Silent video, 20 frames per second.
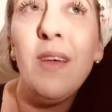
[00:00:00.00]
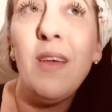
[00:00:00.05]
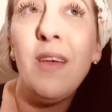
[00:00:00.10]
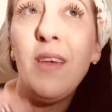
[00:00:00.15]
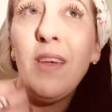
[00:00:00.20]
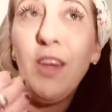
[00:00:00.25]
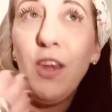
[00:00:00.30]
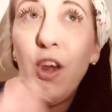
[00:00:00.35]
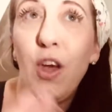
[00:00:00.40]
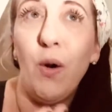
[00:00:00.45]

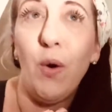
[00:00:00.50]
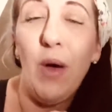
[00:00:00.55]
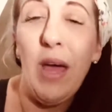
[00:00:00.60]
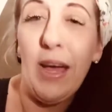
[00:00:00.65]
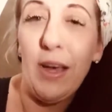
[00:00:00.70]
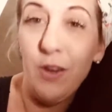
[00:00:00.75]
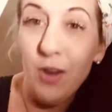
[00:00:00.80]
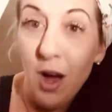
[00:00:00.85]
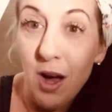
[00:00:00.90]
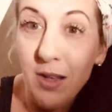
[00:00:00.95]
you know,
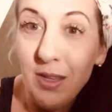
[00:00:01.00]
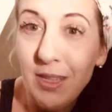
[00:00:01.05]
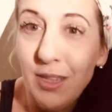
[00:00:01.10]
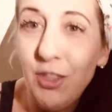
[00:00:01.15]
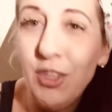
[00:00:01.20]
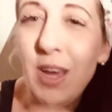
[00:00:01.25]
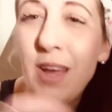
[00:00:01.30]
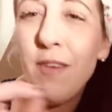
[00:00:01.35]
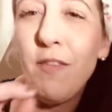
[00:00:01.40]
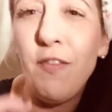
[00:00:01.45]

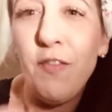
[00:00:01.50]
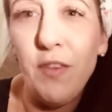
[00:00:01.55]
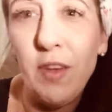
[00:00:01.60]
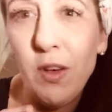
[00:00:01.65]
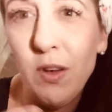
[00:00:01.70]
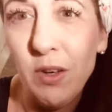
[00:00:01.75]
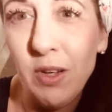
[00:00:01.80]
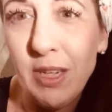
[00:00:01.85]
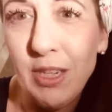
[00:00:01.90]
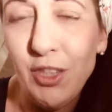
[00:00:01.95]
acknowledge and
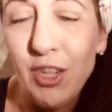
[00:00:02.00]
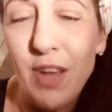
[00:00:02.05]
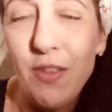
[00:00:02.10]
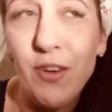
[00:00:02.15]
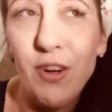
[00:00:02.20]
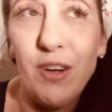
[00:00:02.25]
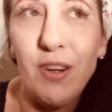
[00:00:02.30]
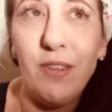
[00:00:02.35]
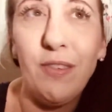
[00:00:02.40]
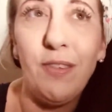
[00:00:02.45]
feel each
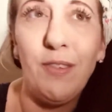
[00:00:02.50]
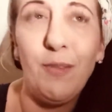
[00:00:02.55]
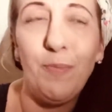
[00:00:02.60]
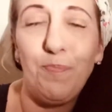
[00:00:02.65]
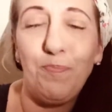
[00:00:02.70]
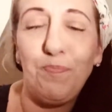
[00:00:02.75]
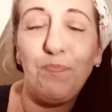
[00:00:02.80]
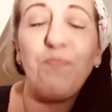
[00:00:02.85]
other's